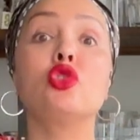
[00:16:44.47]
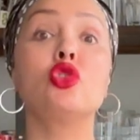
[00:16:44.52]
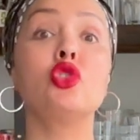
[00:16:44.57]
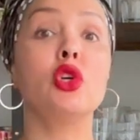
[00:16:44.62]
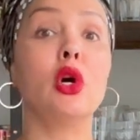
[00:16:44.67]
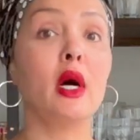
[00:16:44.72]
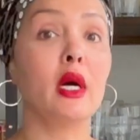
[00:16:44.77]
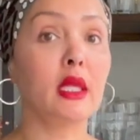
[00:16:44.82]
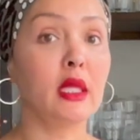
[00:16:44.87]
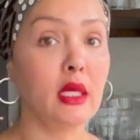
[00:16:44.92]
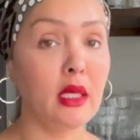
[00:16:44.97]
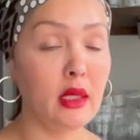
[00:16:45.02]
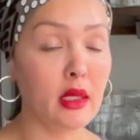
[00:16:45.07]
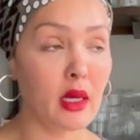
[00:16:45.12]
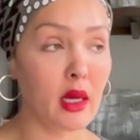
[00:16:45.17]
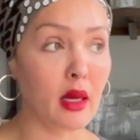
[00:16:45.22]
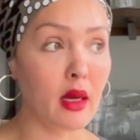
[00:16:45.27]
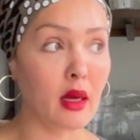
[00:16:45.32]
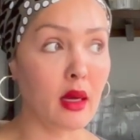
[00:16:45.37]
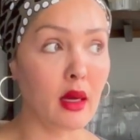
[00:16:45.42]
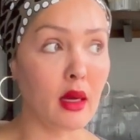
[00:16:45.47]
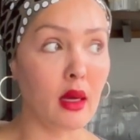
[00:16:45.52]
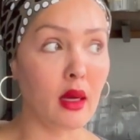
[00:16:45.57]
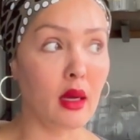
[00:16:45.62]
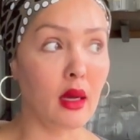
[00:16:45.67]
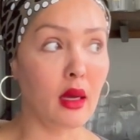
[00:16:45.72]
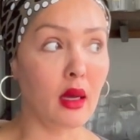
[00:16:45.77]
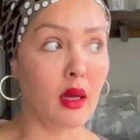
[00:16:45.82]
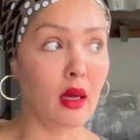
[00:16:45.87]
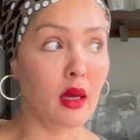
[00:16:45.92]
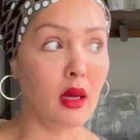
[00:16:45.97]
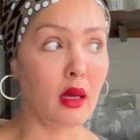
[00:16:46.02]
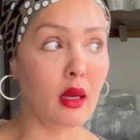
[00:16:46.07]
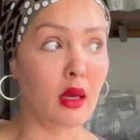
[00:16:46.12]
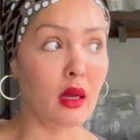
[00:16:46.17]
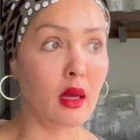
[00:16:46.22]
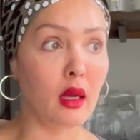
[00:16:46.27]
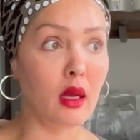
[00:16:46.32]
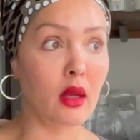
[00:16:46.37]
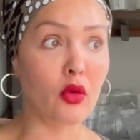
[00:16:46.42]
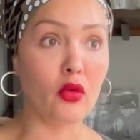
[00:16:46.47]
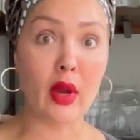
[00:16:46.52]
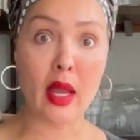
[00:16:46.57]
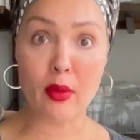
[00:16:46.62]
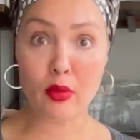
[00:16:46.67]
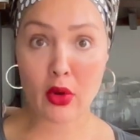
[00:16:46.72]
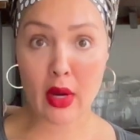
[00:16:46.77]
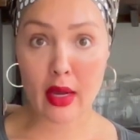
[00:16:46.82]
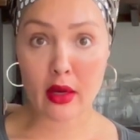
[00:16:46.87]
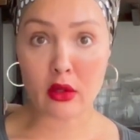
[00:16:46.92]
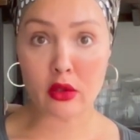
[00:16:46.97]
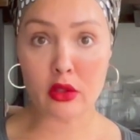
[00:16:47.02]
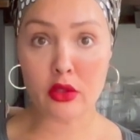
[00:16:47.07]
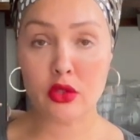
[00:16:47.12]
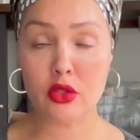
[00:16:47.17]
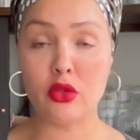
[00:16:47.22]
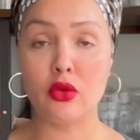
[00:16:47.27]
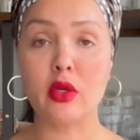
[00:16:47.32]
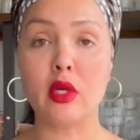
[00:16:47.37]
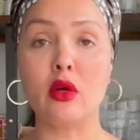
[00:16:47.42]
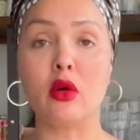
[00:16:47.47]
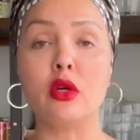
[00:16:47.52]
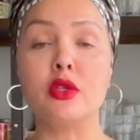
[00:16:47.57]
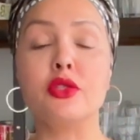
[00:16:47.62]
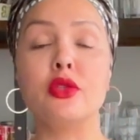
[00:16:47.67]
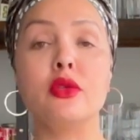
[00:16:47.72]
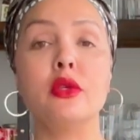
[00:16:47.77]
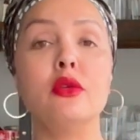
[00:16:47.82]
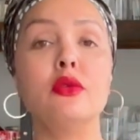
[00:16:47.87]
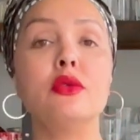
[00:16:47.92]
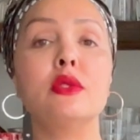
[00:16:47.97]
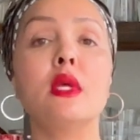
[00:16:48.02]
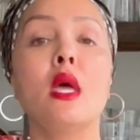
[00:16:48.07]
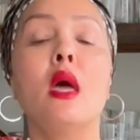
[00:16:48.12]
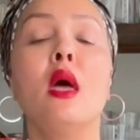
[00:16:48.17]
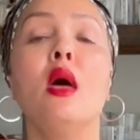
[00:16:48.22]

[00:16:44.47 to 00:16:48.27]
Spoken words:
chocolate graham crackers you can also use.